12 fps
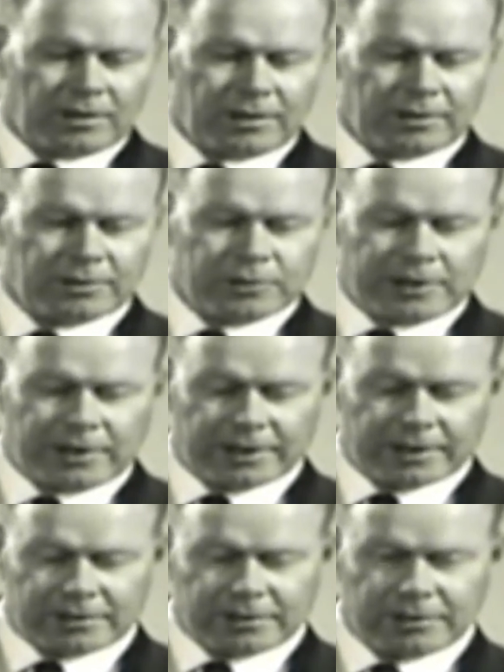Uh,
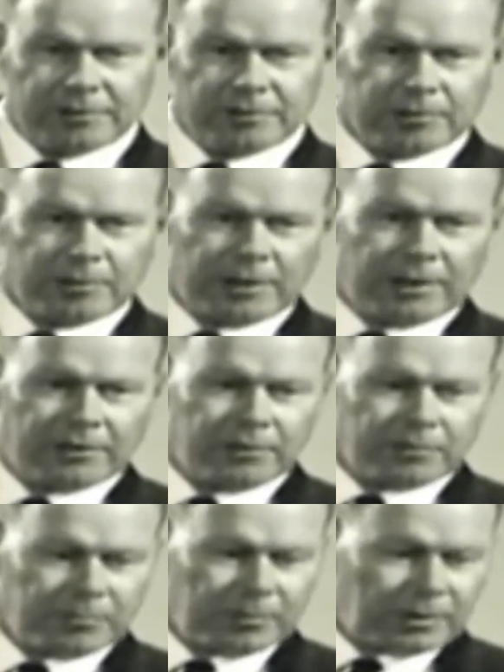Jack, uh, you know how
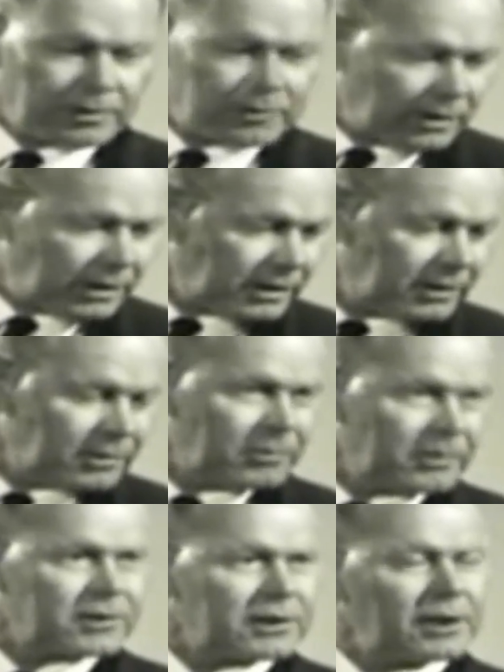you uh, talk
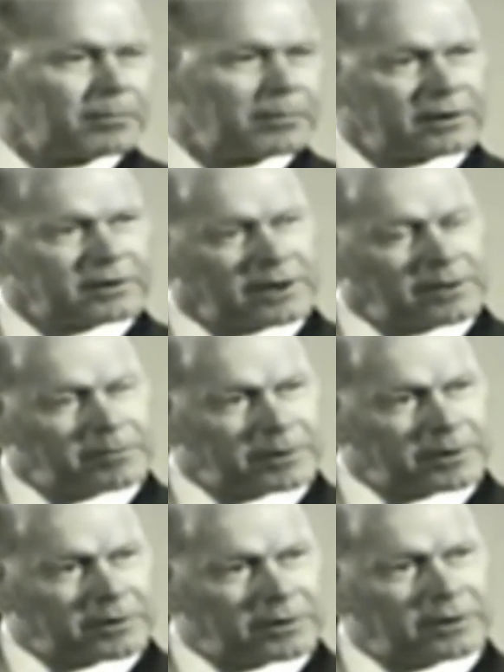into a tape on a tape
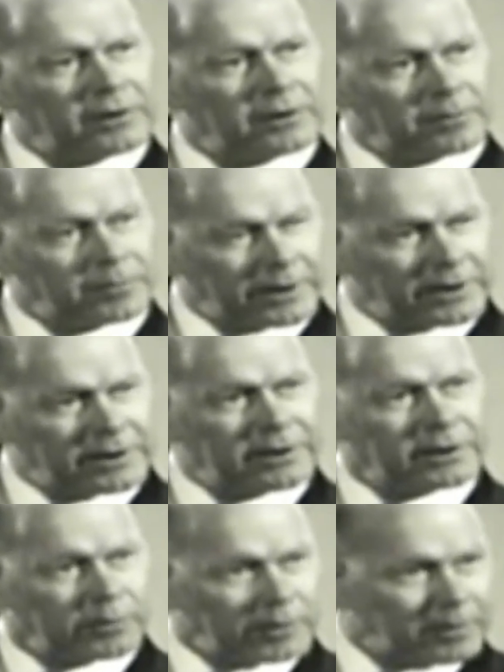recorder and play the
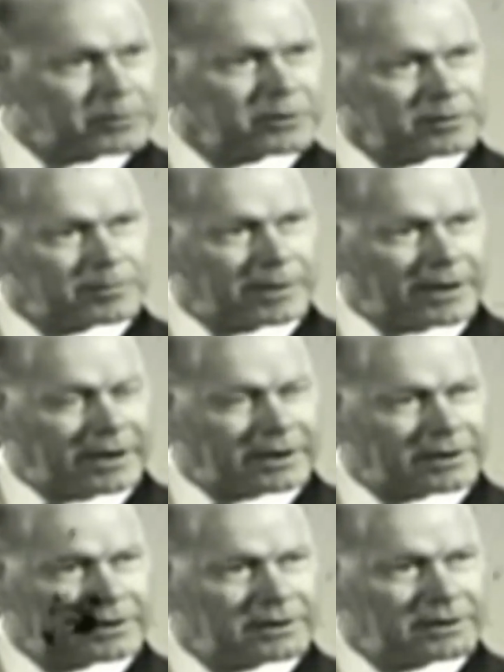interruptions
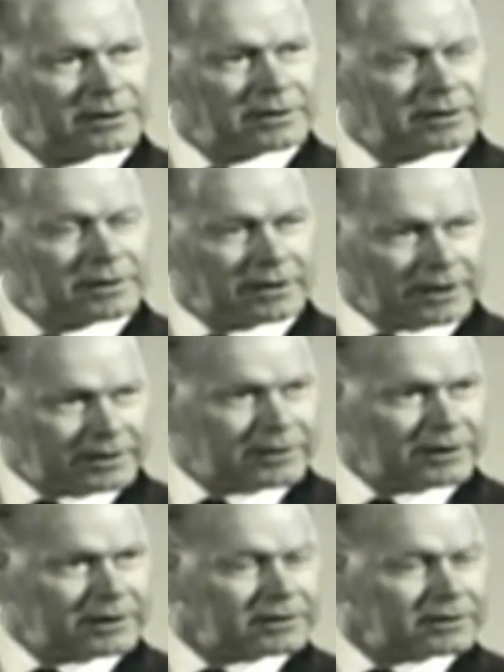back
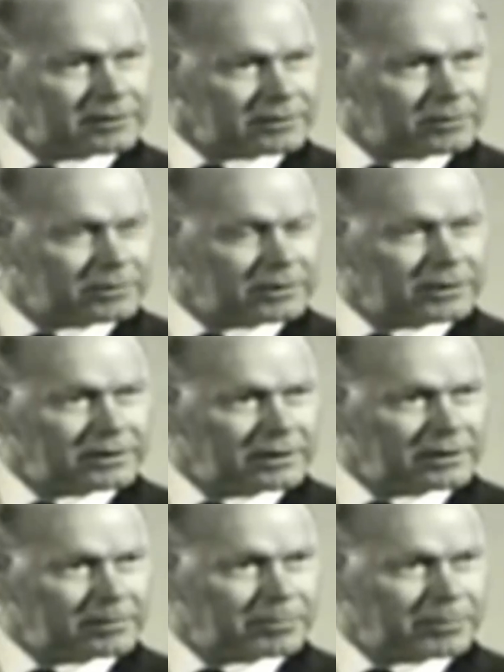identical to the
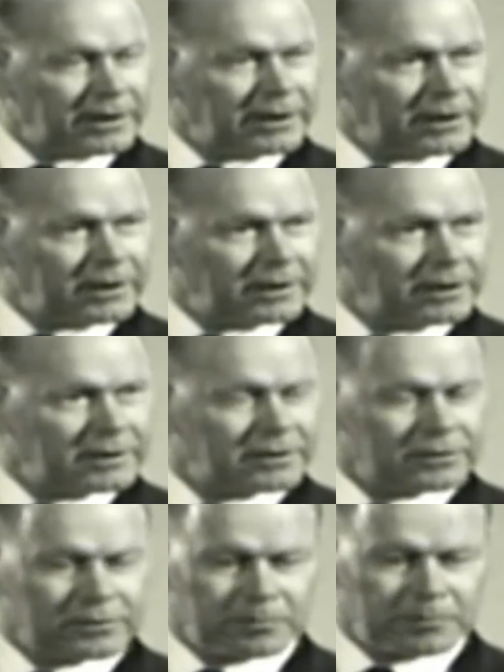uh, play
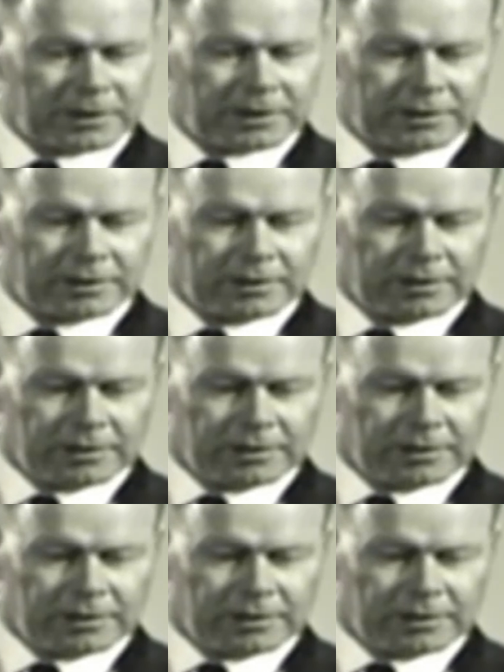that you made.